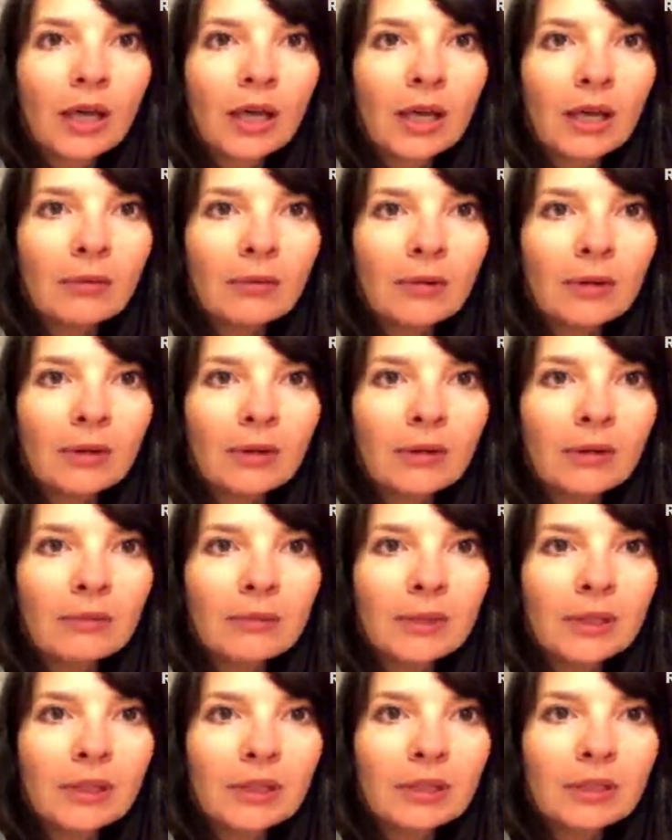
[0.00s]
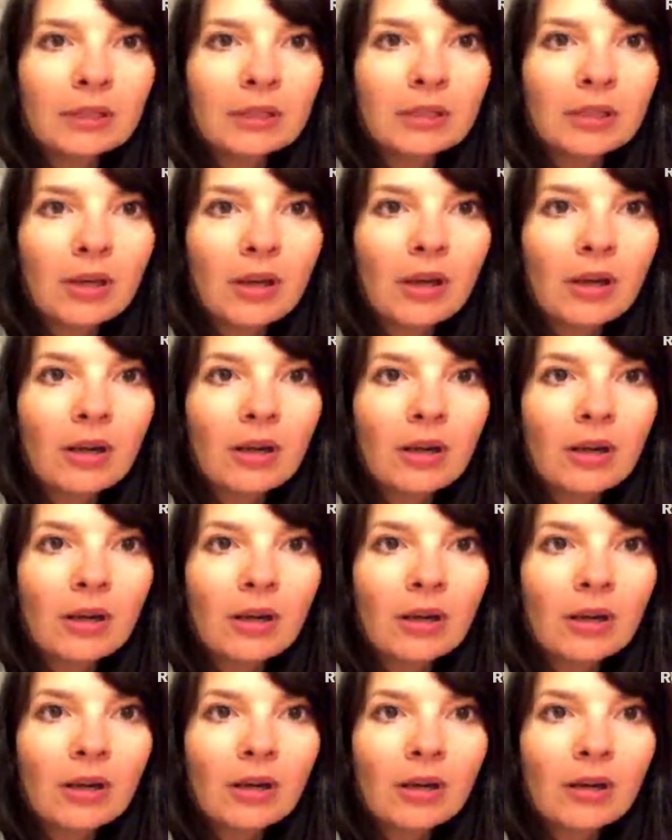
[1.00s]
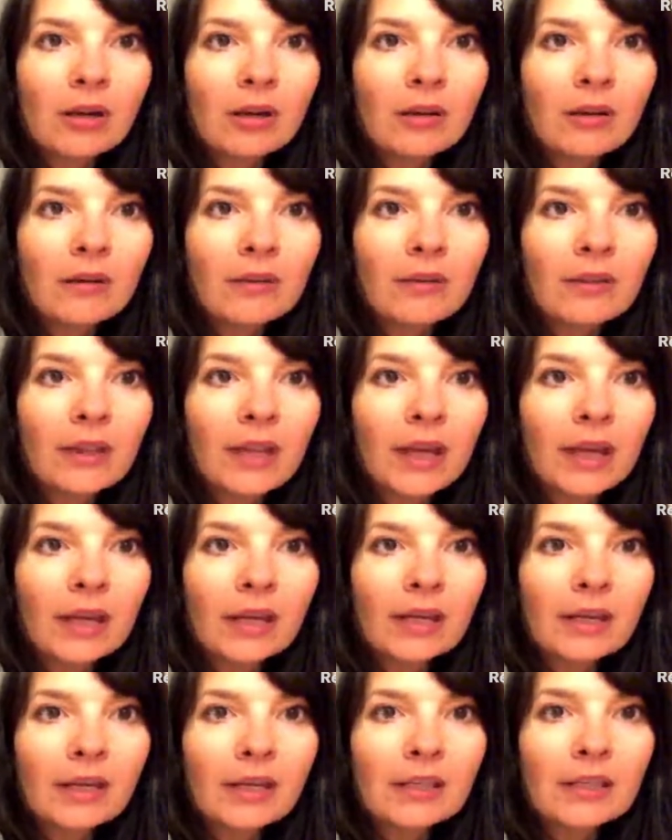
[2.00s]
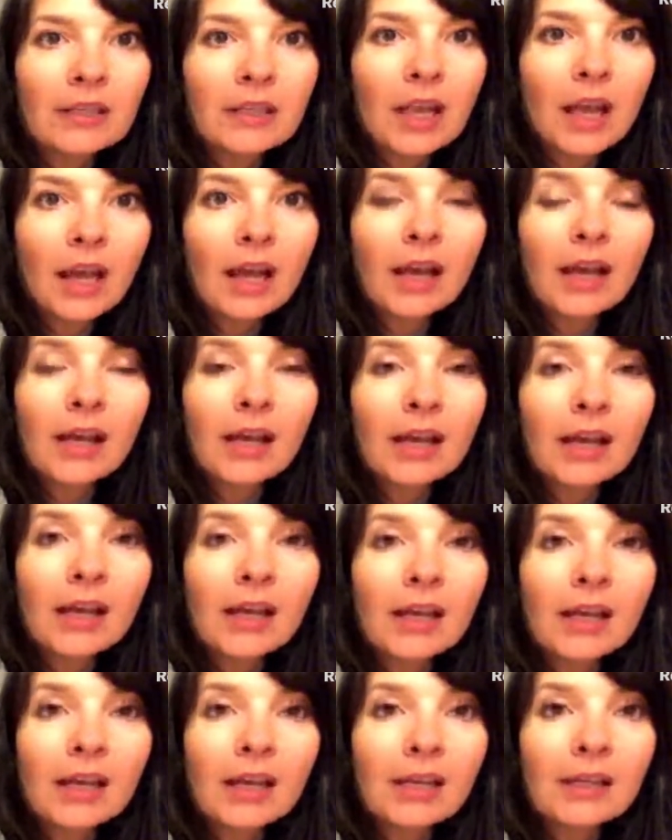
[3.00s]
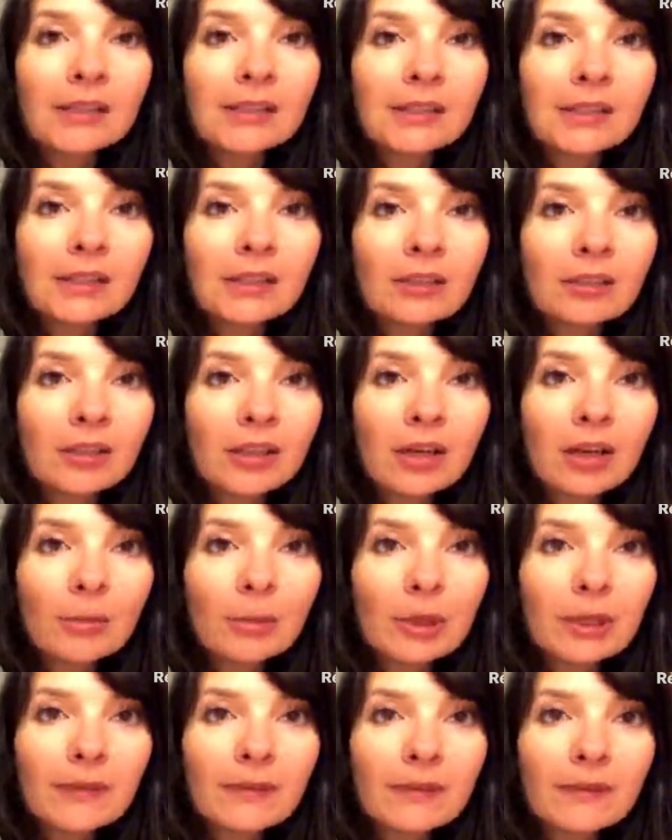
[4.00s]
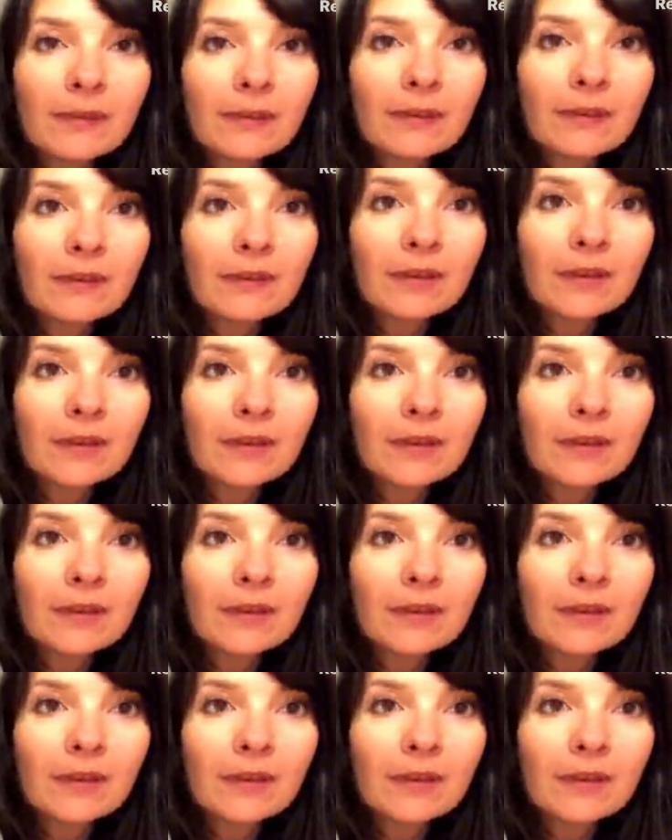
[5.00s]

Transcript: I want to make sure that I see your comments,